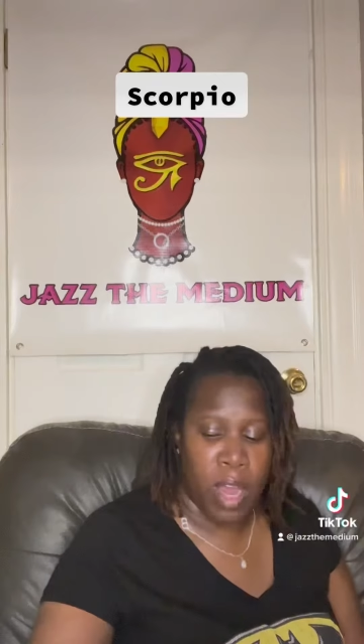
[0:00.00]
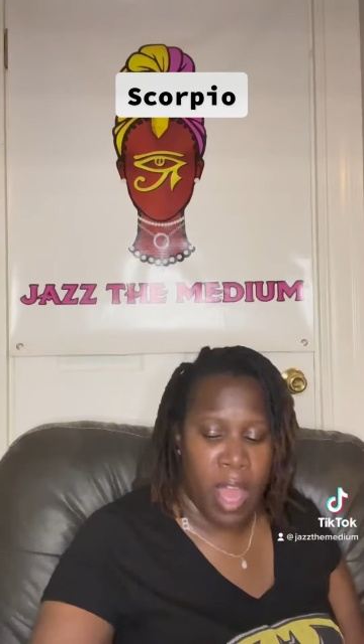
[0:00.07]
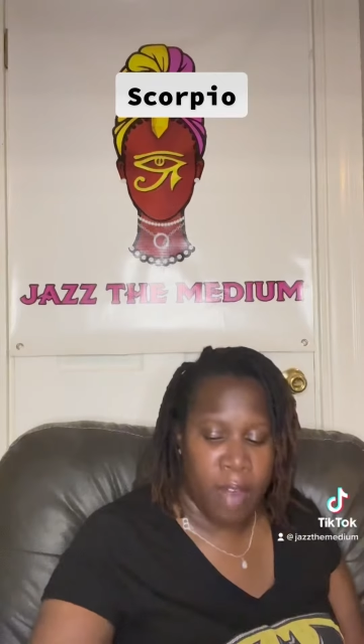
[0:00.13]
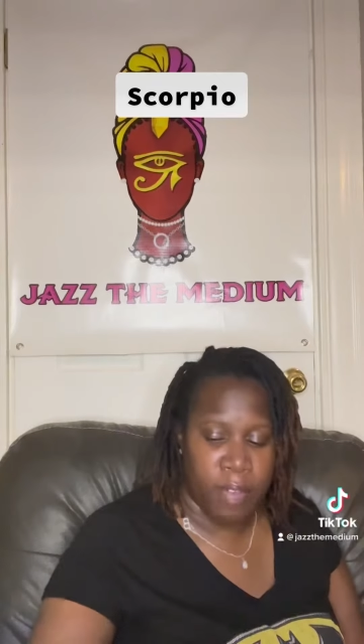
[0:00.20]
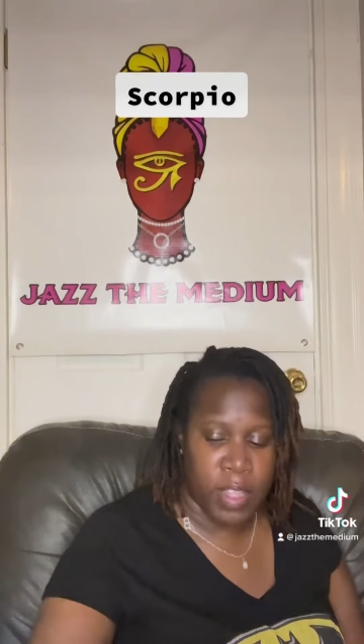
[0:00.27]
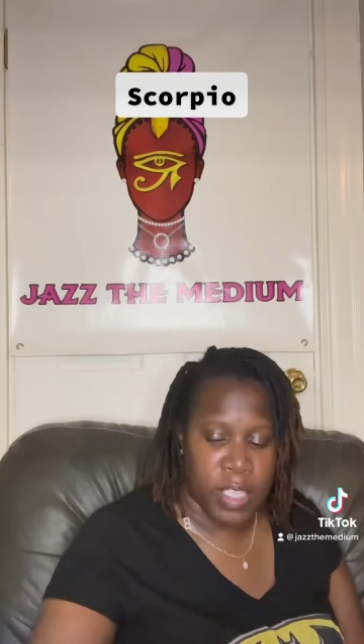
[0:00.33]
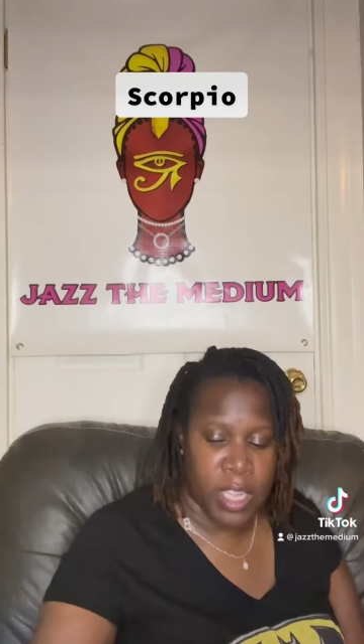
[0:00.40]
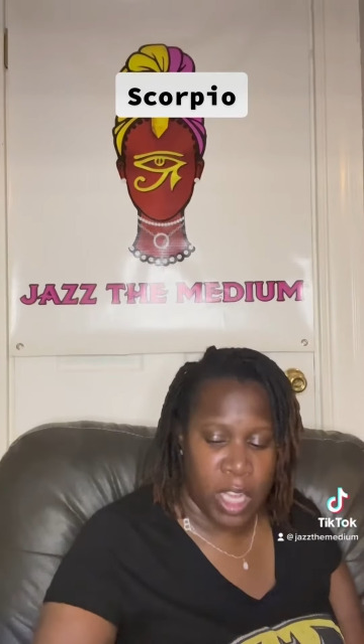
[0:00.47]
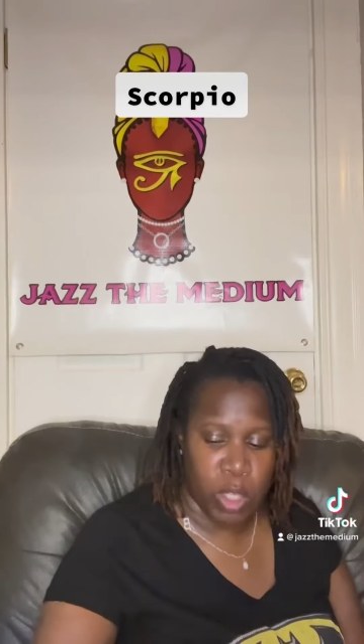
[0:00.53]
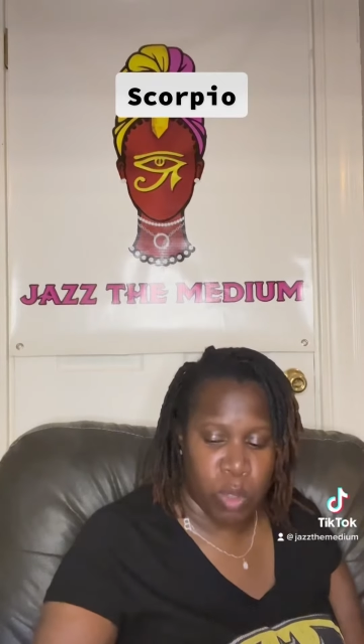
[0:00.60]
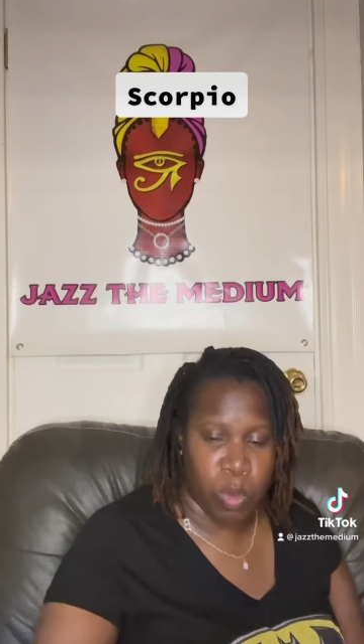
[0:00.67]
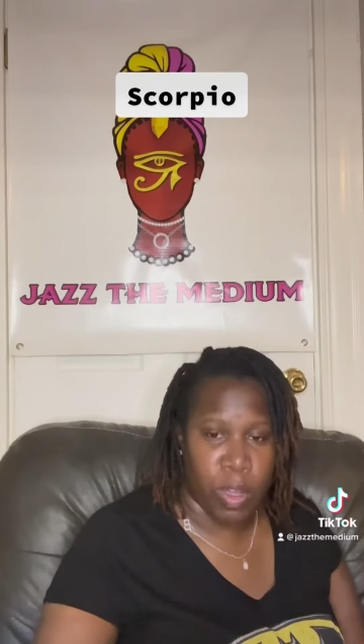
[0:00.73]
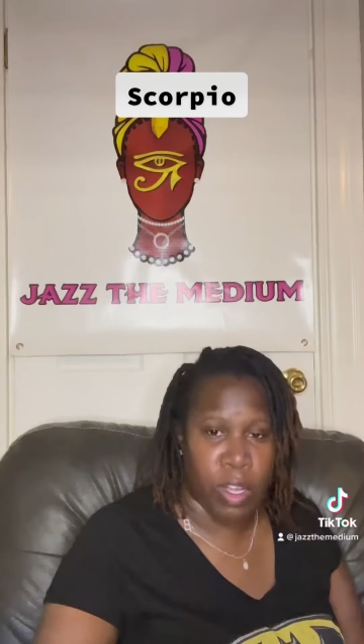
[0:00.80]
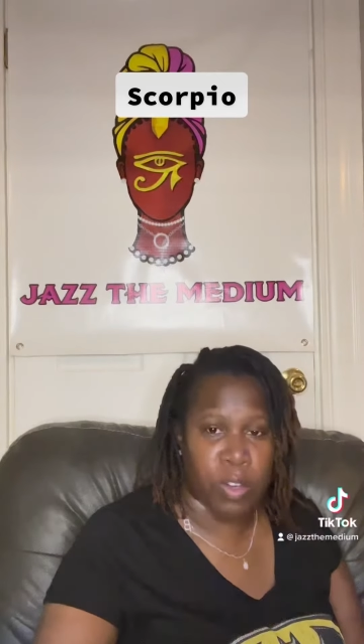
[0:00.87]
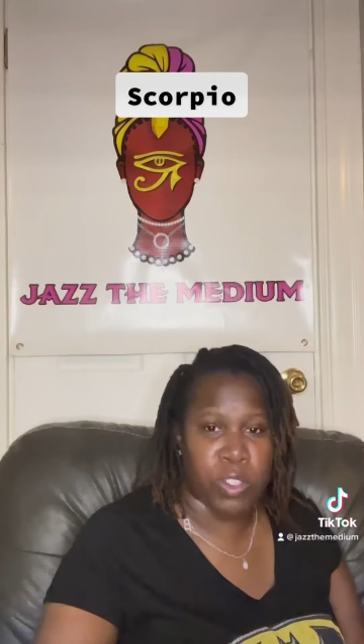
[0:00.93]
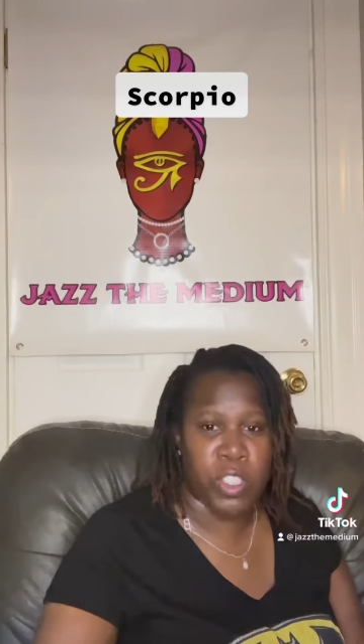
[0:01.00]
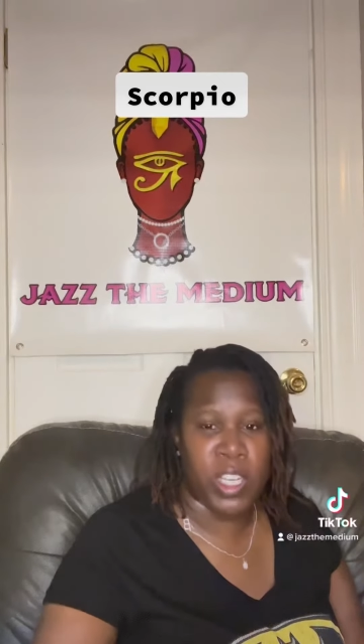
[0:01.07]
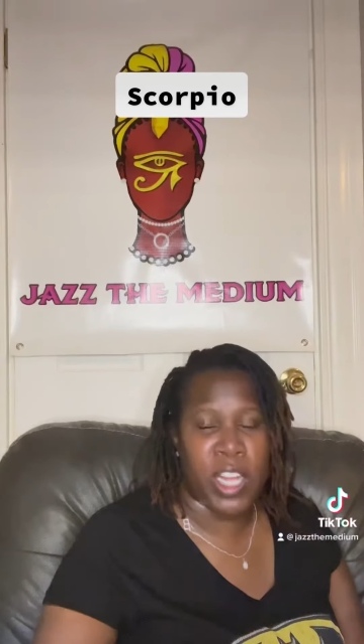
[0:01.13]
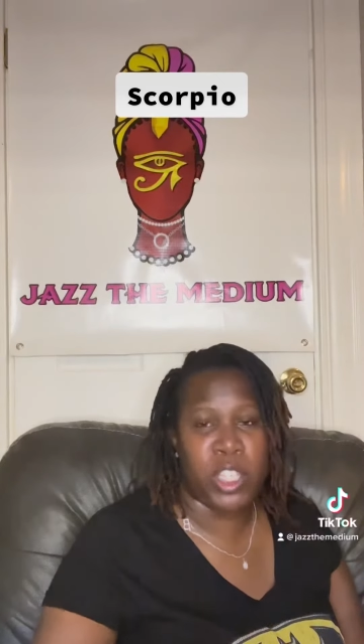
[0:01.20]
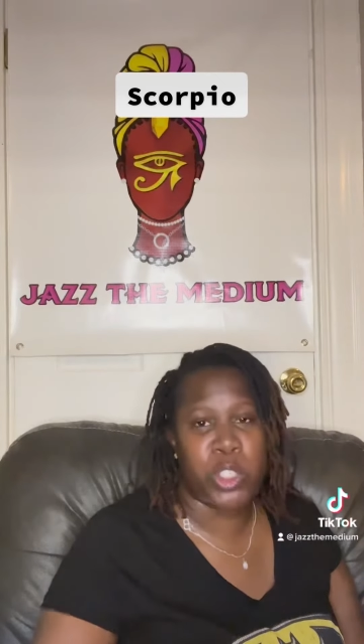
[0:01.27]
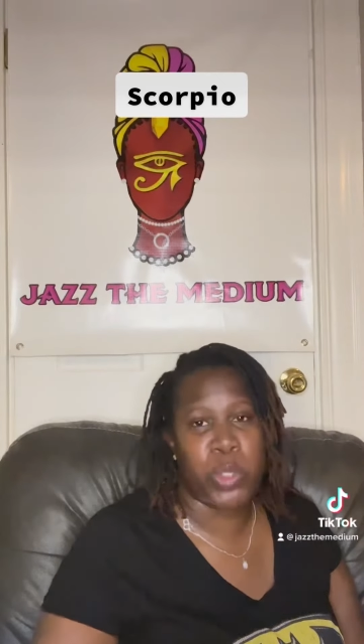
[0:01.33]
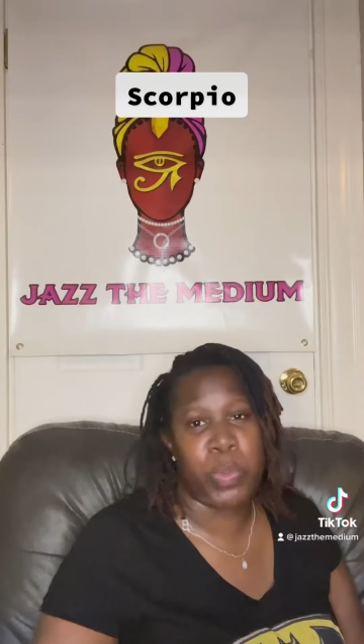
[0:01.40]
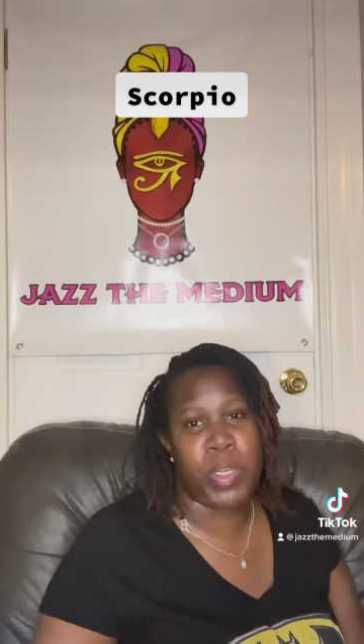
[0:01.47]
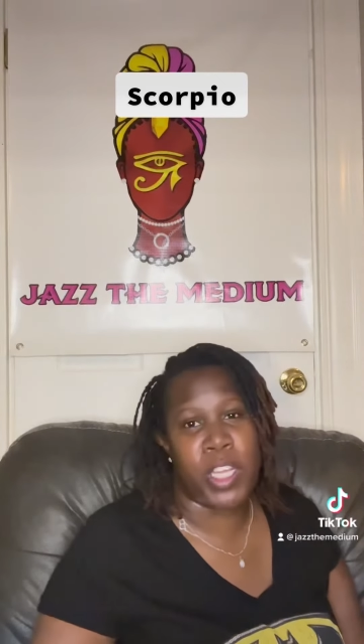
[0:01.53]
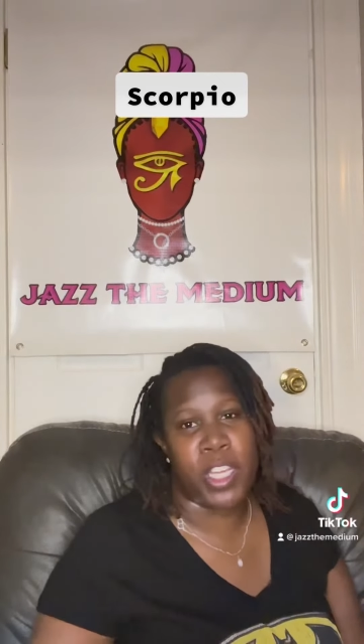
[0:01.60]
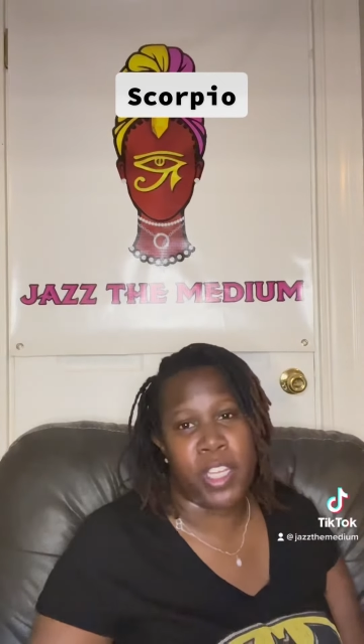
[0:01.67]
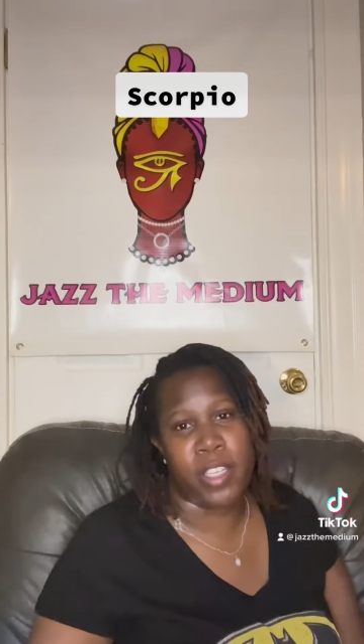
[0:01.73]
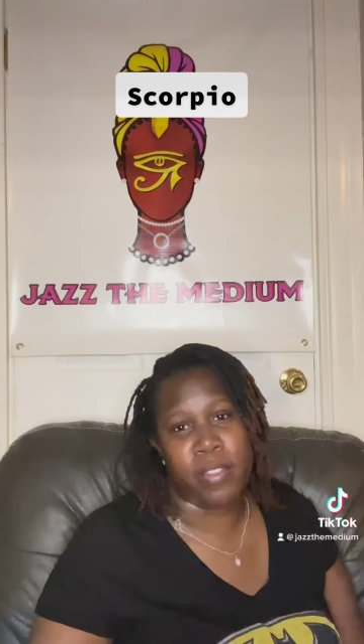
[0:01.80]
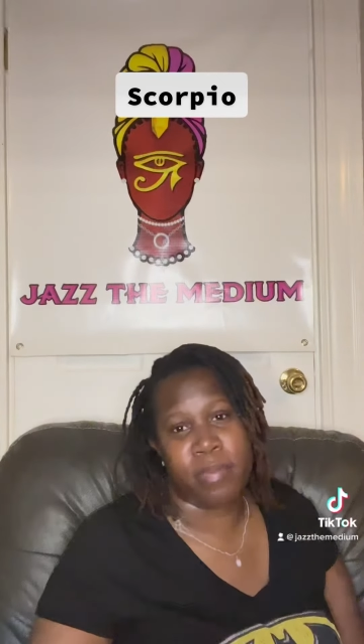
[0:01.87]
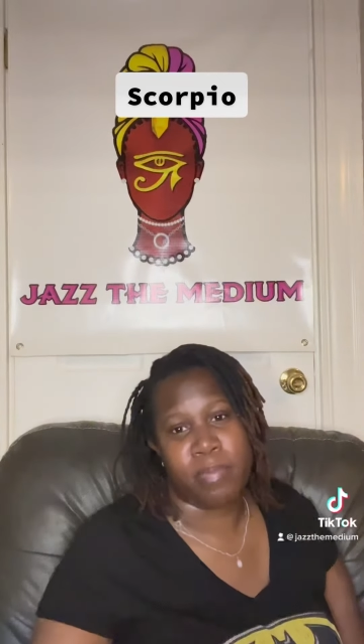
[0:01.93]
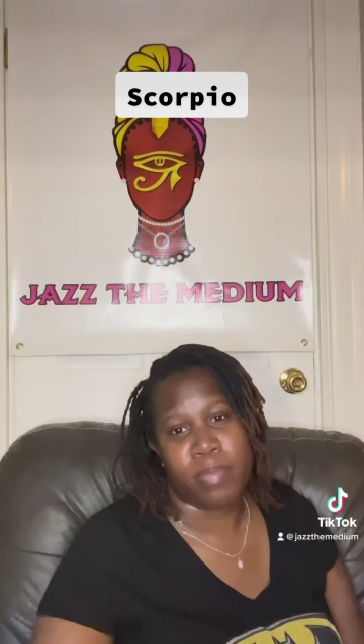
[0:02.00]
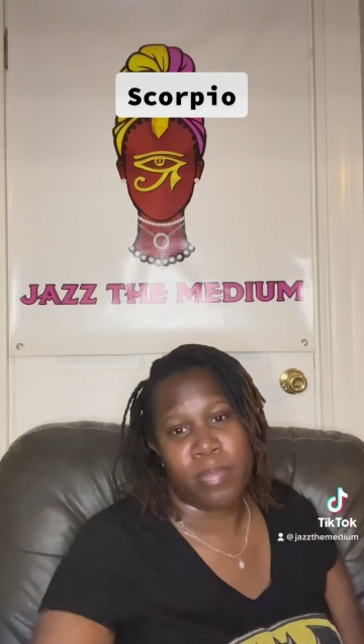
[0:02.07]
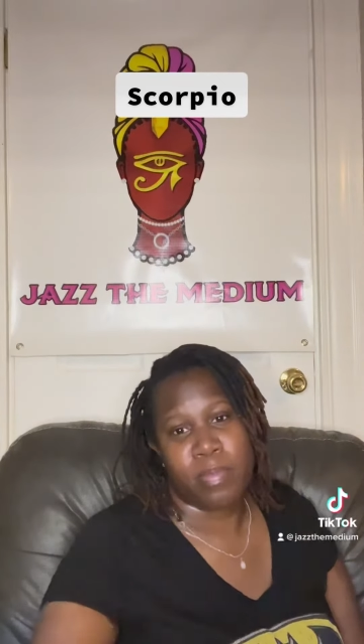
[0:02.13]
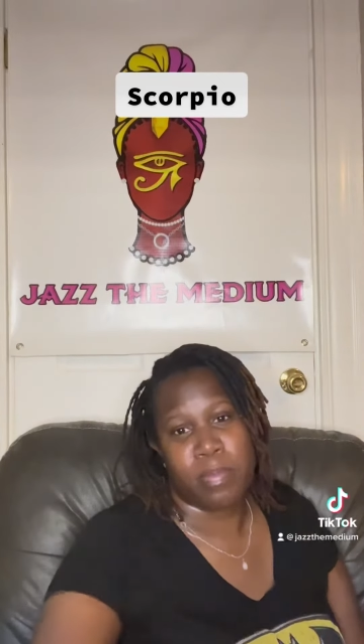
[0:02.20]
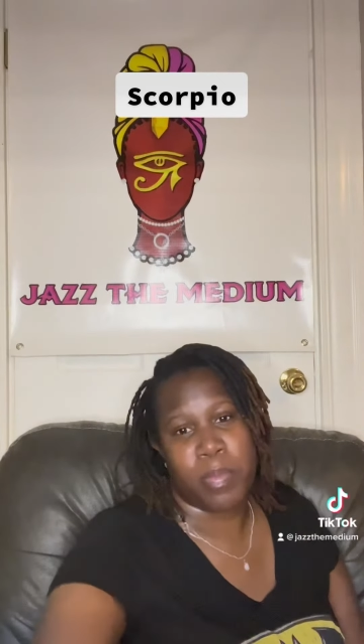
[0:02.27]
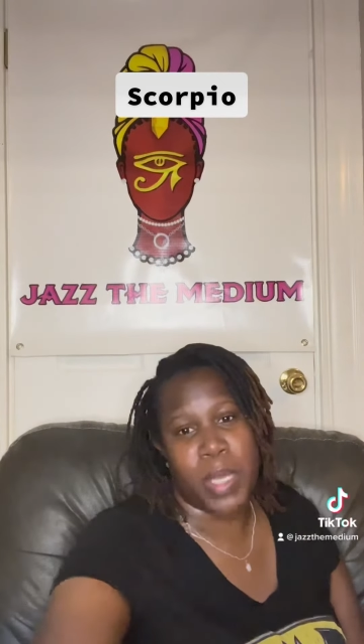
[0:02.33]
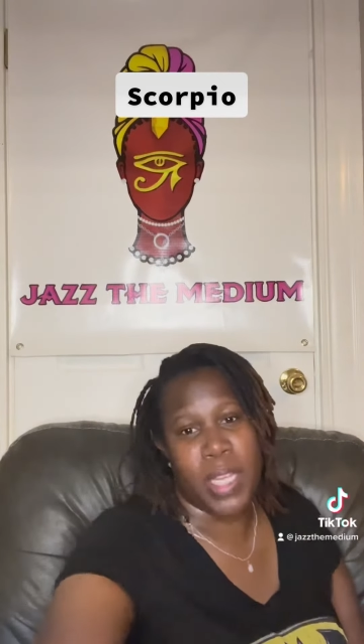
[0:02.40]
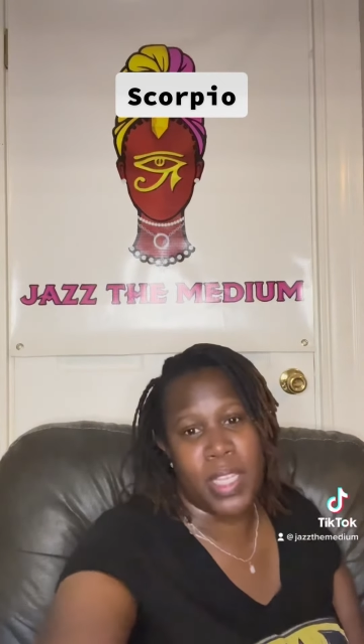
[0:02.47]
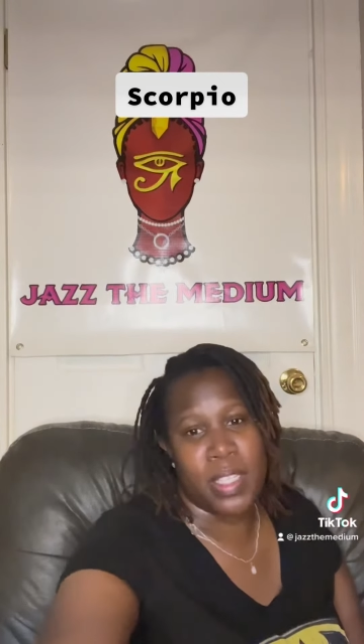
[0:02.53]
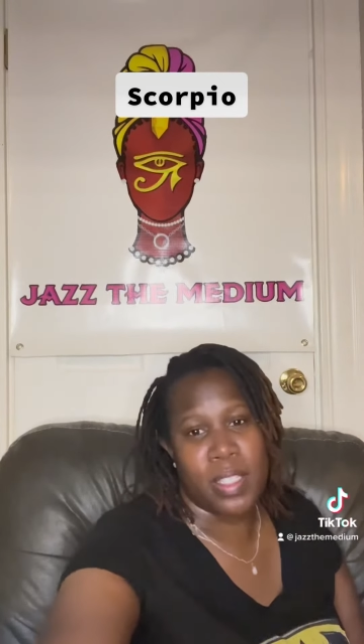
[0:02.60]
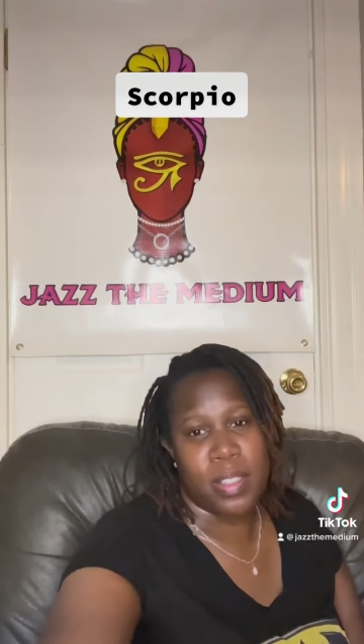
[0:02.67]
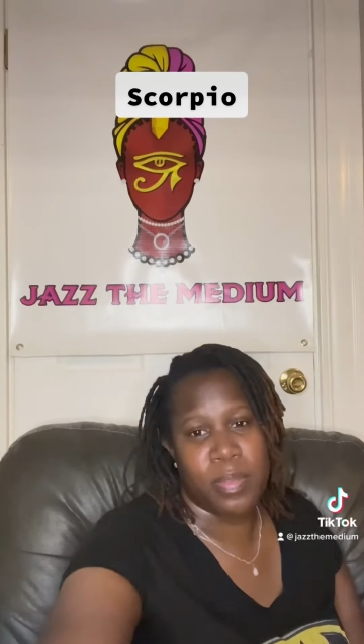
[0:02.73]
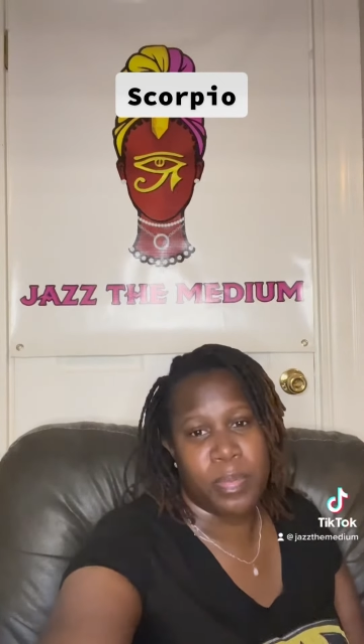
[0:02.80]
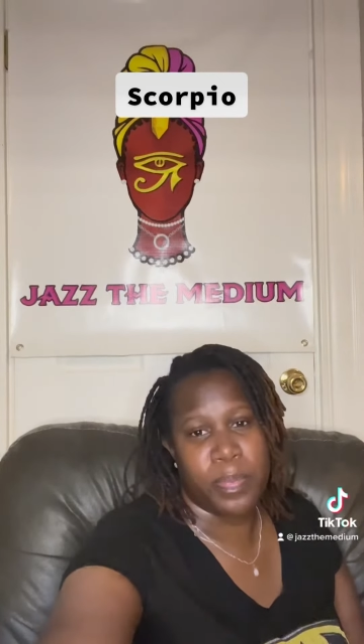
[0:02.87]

have the sexual energy that you need. Peace.